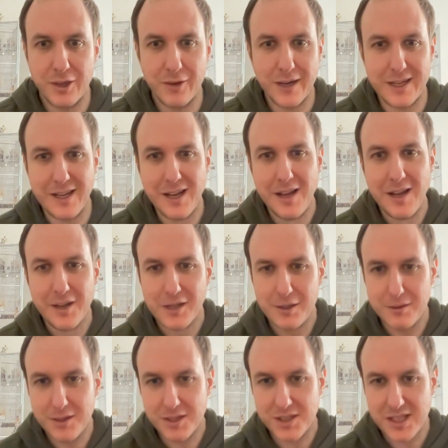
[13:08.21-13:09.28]
Great. Can
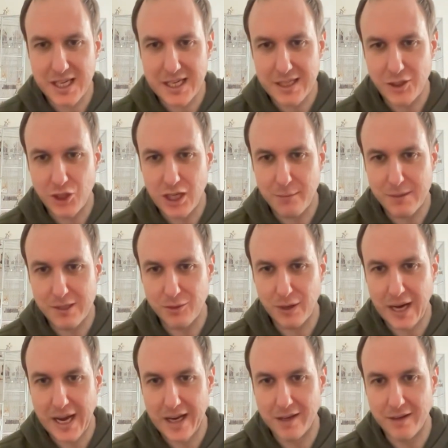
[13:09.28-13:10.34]
you just see Chip's little
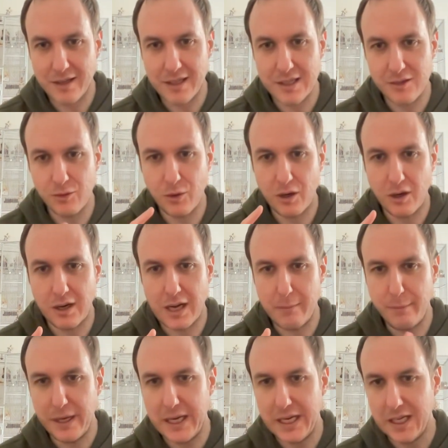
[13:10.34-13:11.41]
head and his little eye
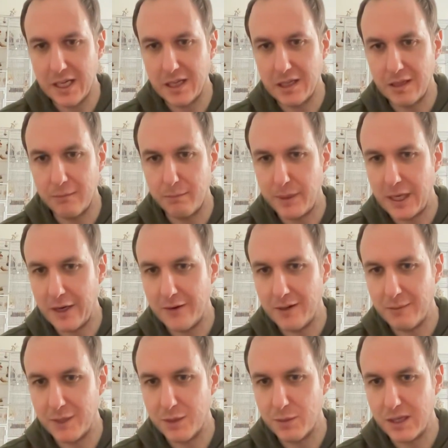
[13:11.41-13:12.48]
peering
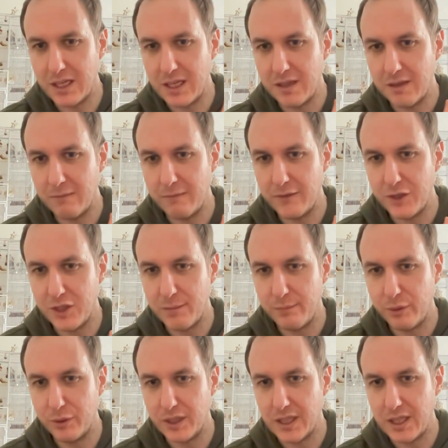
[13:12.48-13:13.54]
between Fish's
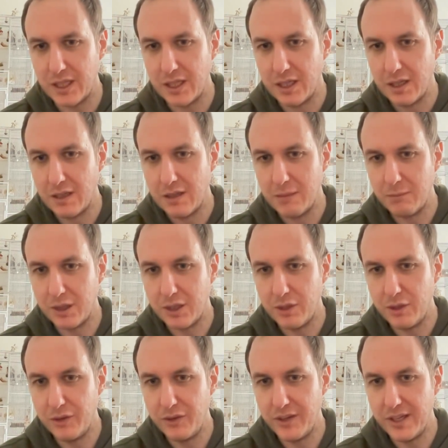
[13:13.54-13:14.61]
body and my
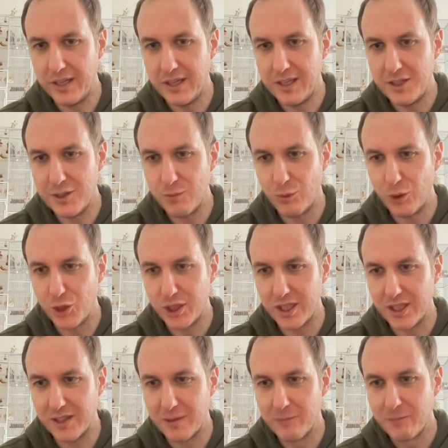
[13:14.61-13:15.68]
hood there? He's just
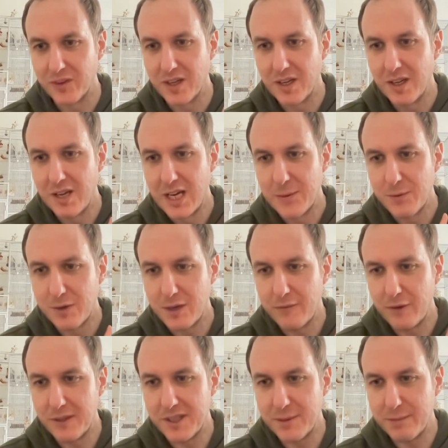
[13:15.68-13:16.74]
watching. Probably
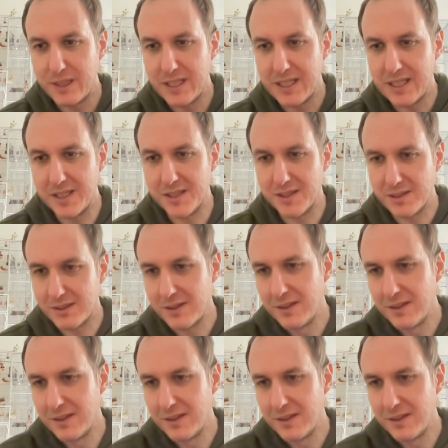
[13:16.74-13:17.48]
very displeased.